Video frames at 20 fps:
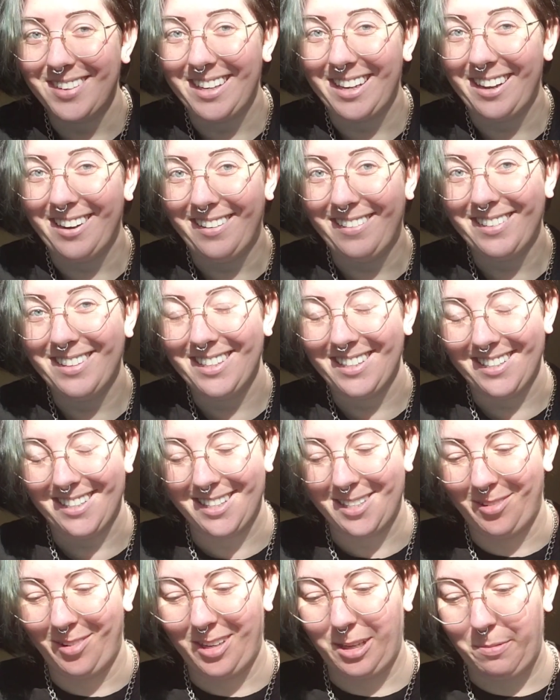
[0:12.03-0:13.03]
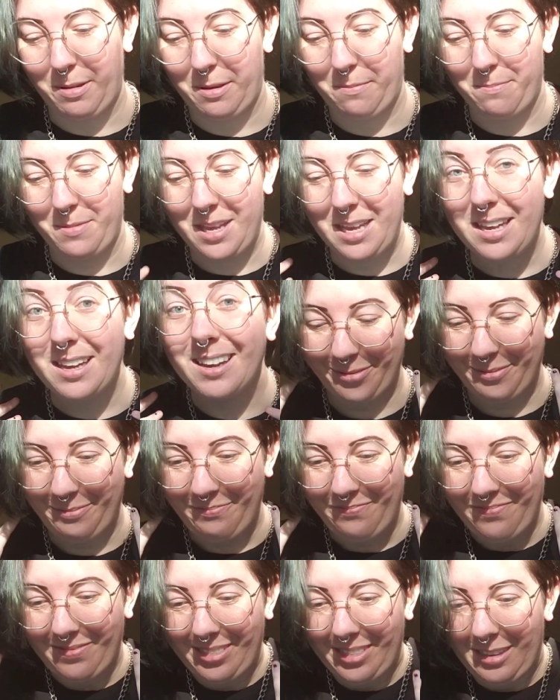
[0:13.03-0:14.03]
video is going to be me
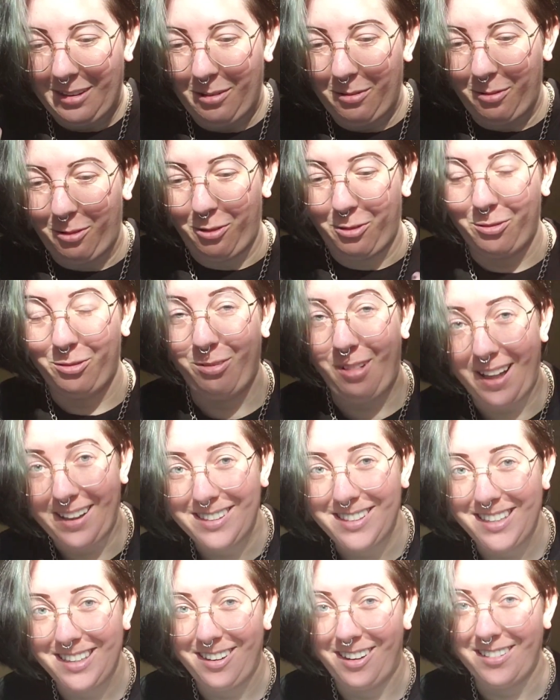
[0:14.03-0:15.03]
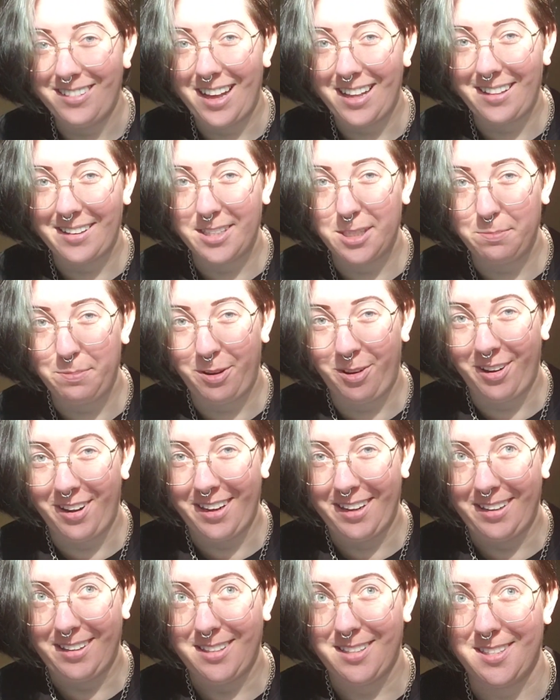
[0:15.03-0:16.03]
reflecting on that
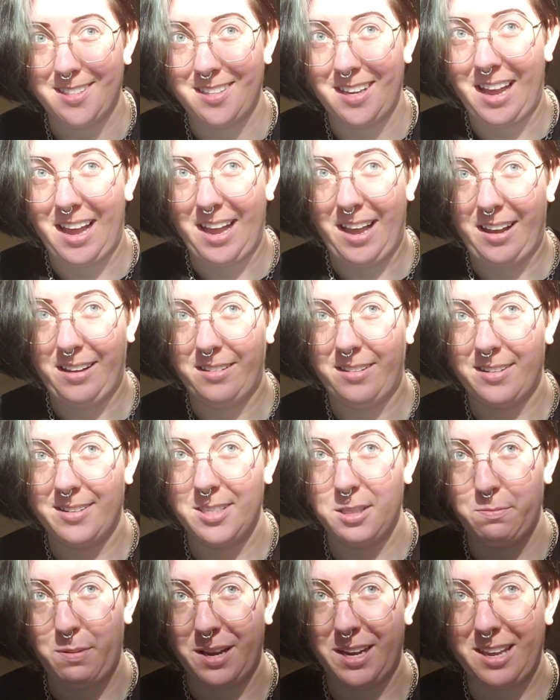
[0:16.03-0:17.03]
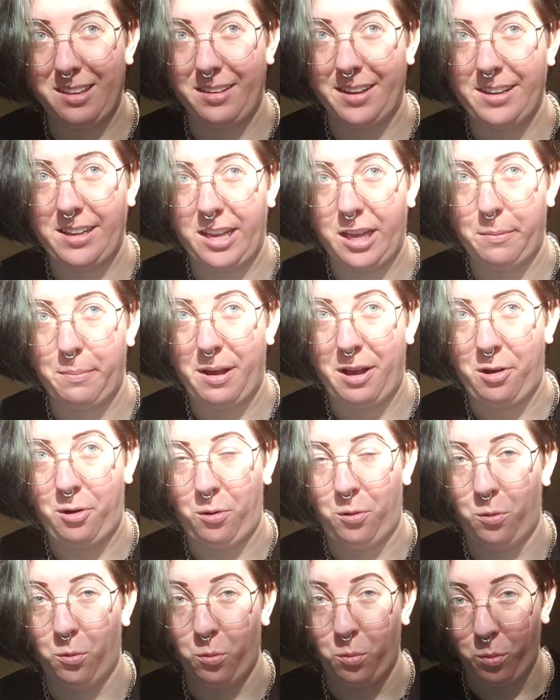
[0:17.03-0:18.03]
experience and speculating
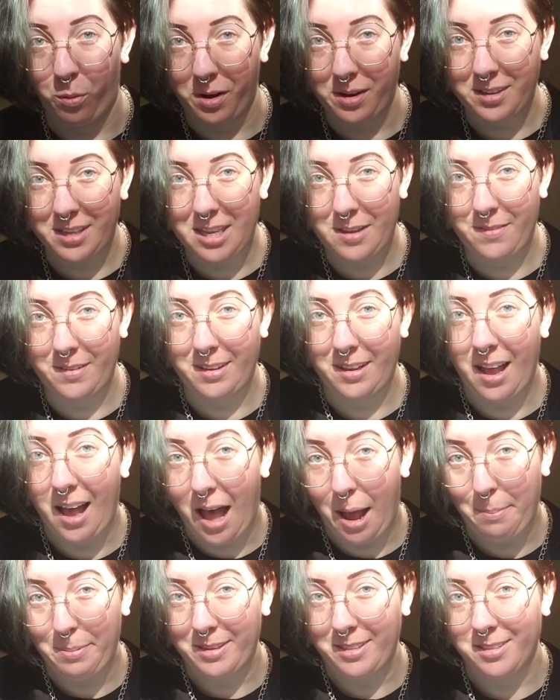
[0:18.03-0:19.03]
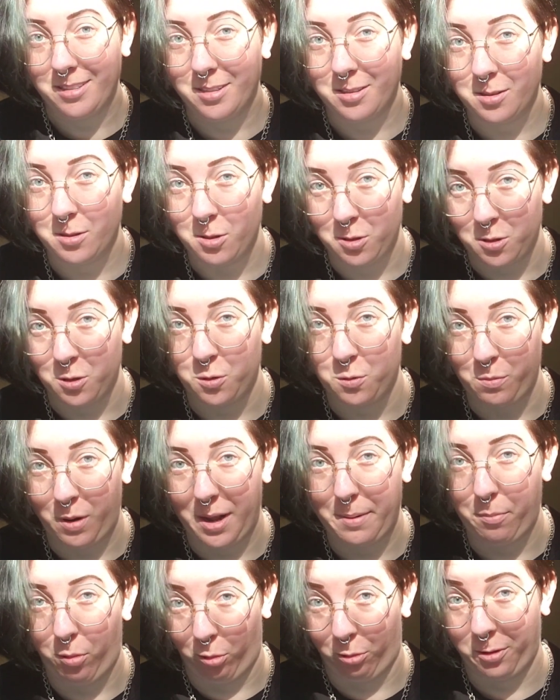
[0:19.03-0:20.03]
about what even happened to
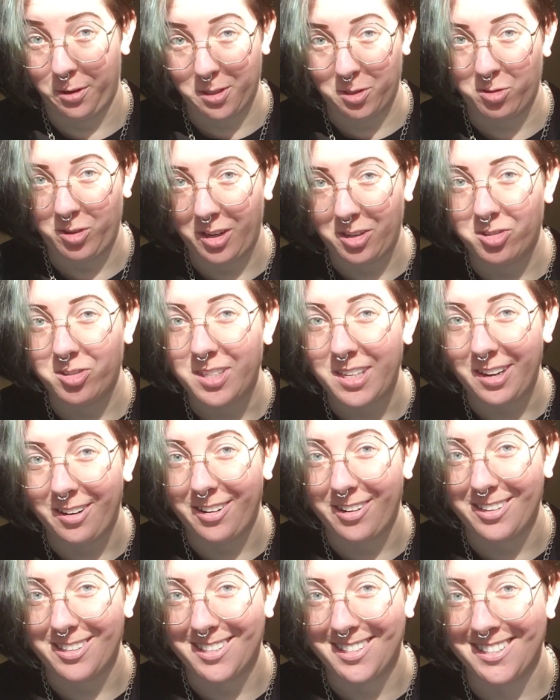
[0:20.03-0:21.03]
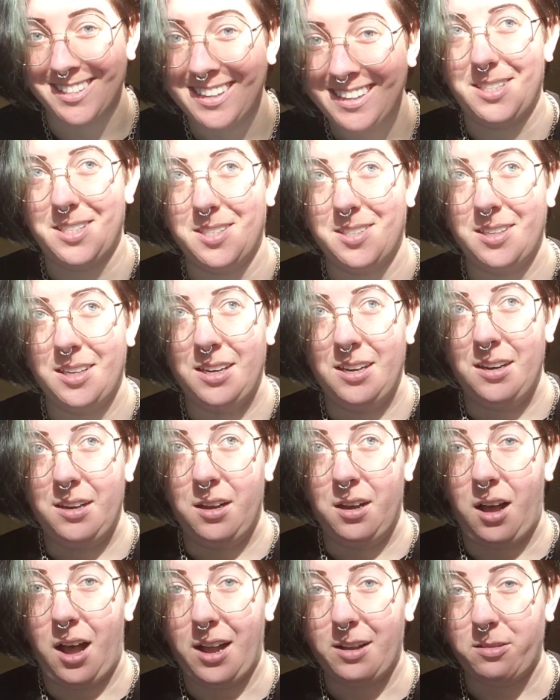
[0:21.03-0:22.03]
my poor stretched ears.
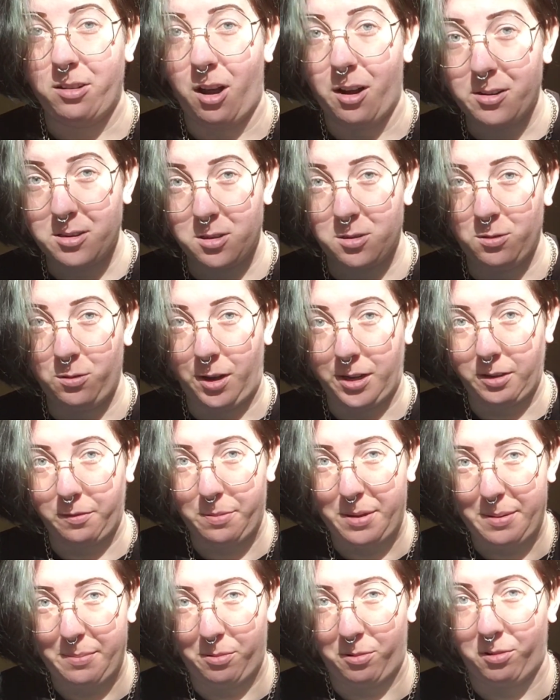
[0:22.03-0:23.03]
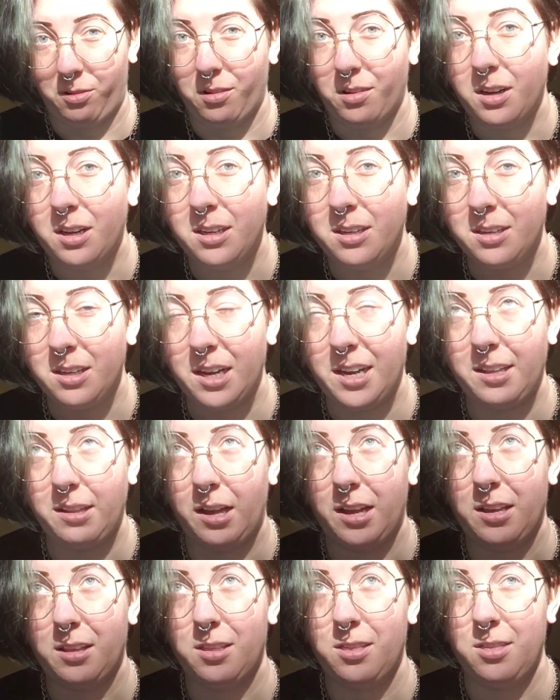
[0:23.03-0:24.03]
I talked to a lot of people and
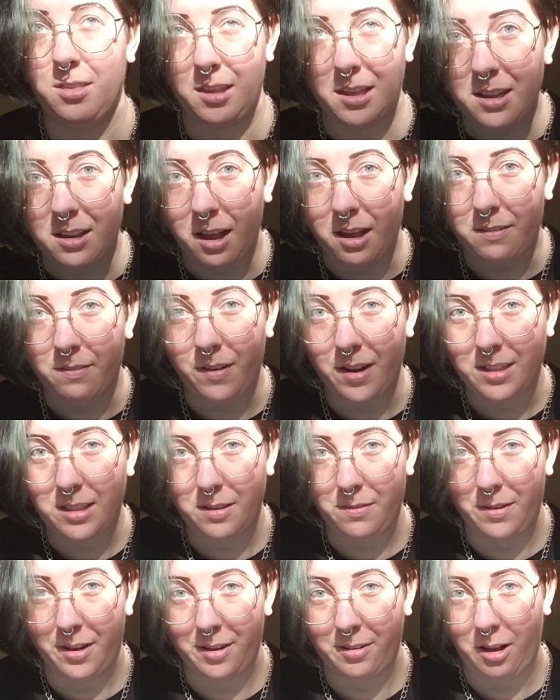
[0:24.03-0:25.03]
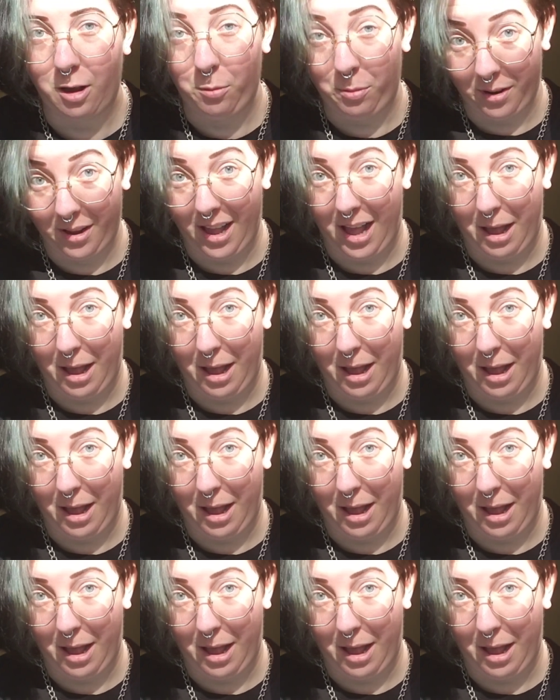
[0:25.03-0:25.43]
I think I finally figured out what